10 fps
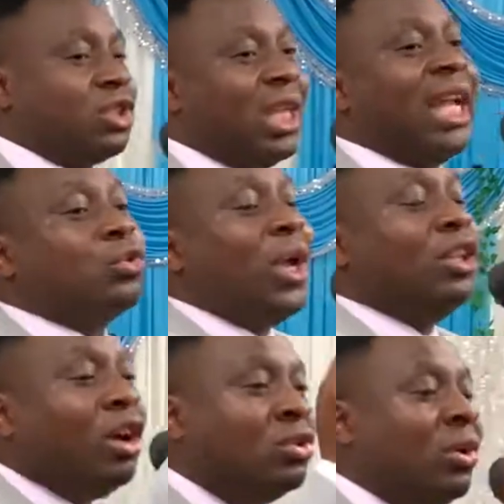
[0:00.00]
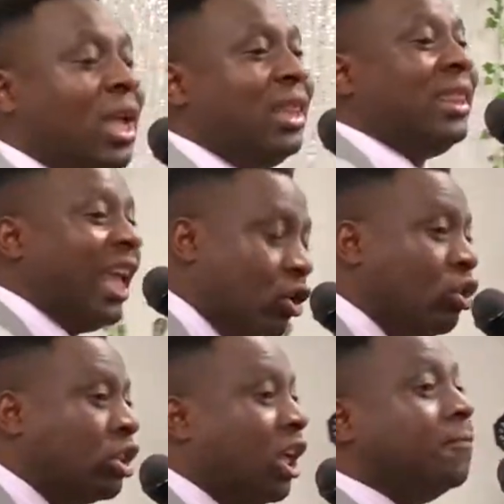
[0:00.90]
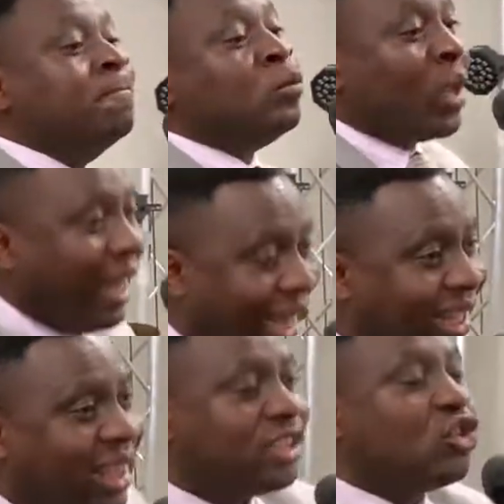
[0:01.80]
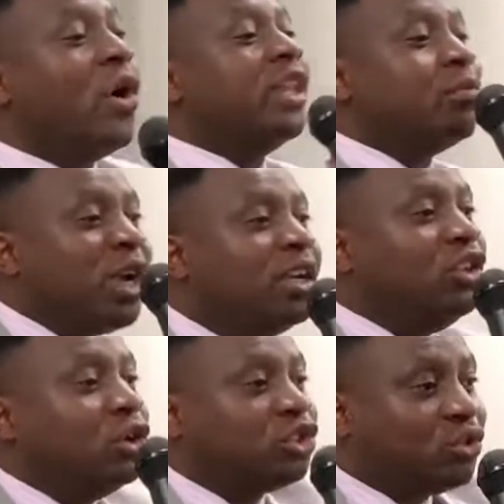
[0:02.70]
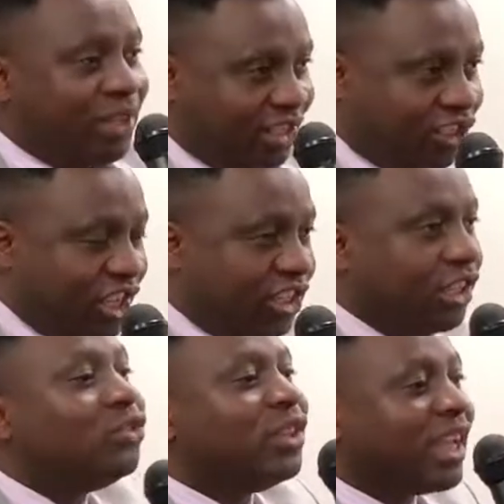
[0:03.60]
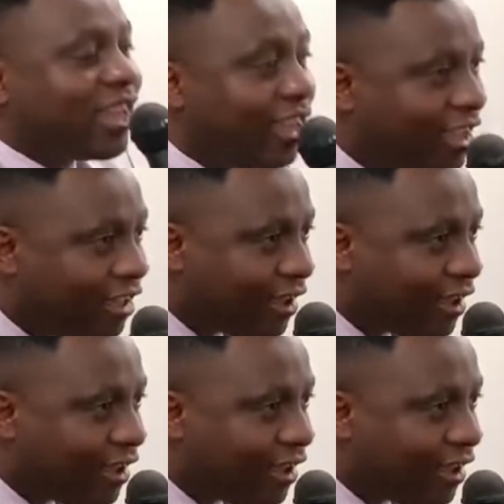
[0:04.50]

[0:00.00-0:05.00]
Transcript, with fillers: said that we are not doing a, a good thing. Let us go and bring news to the city, to the king.